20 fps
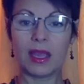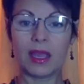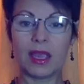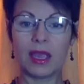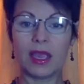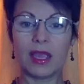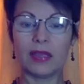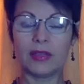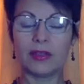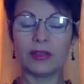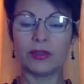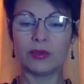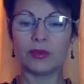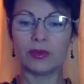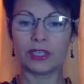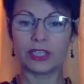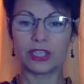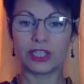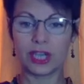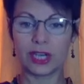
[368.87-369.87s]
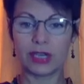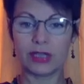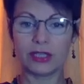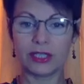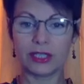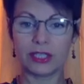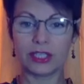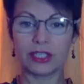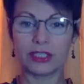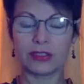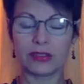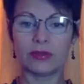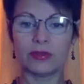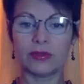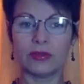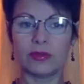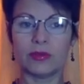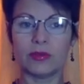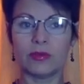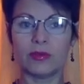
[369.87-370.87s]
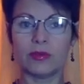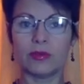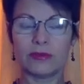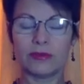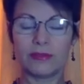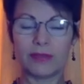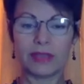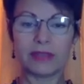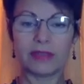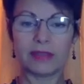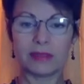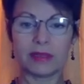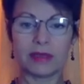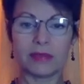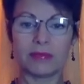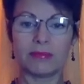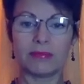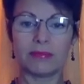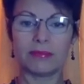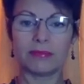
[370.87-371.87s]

And you are challenged to face them,